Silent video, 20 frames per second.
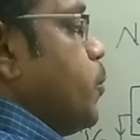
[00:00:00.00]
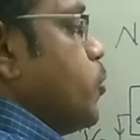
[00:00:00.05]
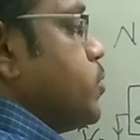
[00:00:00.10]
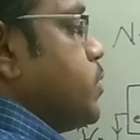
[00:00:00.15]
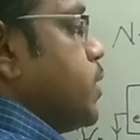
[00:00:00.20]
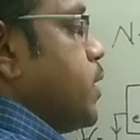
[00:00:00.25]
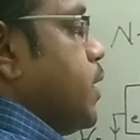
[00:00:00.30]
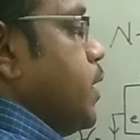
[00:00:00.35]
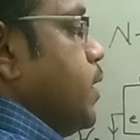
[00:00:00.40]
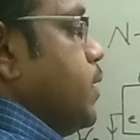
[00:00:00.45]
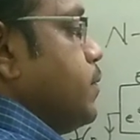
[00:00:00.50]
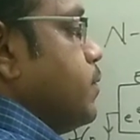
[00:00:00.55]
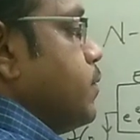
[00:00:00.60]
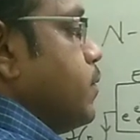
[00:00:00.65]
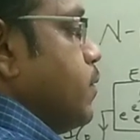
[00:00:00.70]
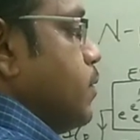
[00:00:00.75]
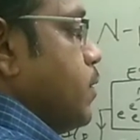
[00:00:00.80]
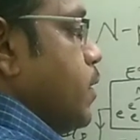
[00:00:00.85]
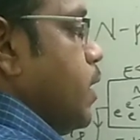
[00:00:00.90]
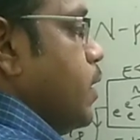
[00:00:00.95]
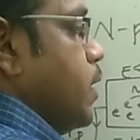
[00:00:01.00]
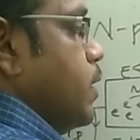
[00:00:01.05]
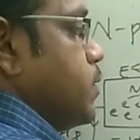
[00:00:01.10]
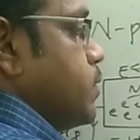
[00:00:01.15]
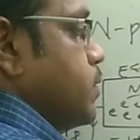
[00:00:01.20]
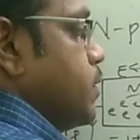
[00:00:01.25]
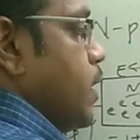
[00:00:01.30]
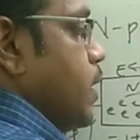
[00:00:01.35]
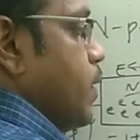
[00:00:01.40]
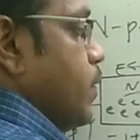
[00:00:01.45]
Opposite,
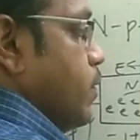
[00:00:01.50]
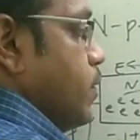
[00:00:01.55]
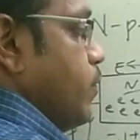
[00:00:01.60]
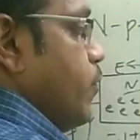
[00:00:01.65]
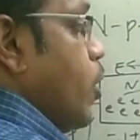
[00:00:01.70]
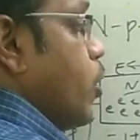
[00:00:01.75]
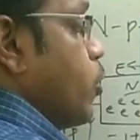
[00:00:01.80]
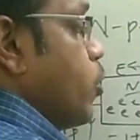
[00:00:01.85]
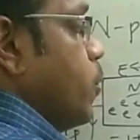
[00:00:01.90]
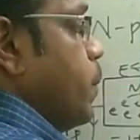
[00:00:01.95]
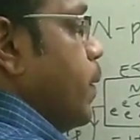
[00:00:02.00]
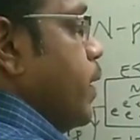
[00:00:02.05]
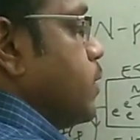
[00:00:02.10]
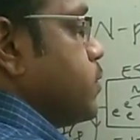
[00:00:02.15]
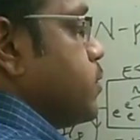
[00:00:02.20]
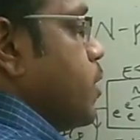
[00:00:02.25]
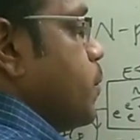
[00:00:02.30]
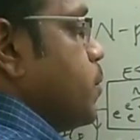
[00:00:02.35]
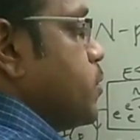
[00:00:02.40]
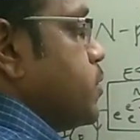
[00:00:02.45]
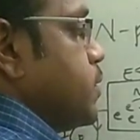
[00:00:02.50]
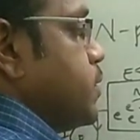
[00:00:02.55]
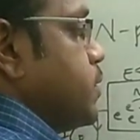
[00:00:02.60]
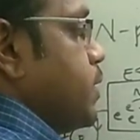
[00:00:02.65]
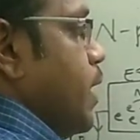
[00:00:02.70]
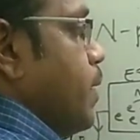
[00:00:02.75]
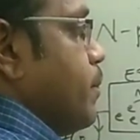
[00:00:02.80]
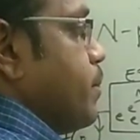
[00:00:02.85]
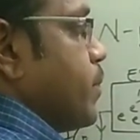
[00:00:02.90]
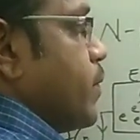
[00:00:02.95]
that is forward bias,
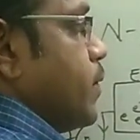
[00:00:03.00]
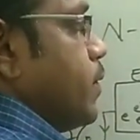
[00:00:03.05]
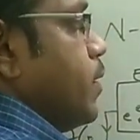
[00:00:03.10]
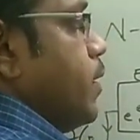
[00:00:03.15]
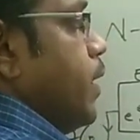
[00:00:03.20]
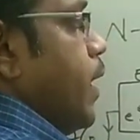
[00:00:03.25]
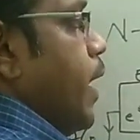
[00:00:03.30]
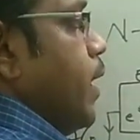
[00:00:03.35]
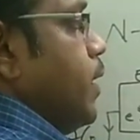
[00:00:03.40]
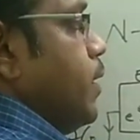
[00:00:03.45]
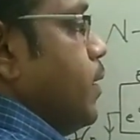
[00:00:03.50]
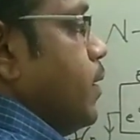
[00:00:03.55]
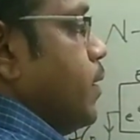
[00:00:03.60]
opposite, same,